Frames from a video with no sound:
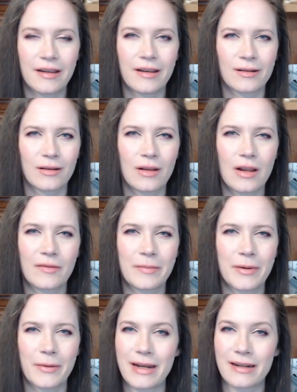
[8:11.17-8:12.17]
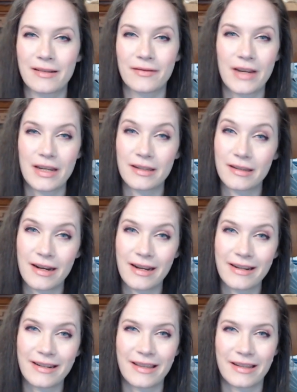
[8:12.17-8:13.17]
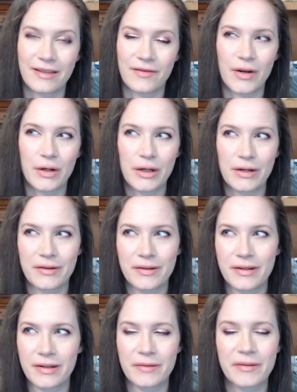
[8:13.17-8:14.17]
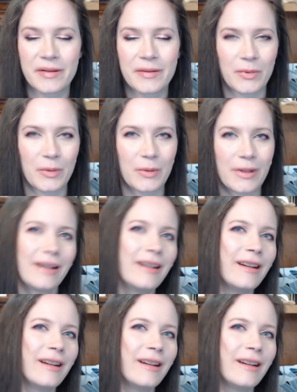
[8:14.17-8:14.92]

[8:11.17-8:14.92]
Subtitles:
There's a lot of poetic device in it that's very interesting to explore.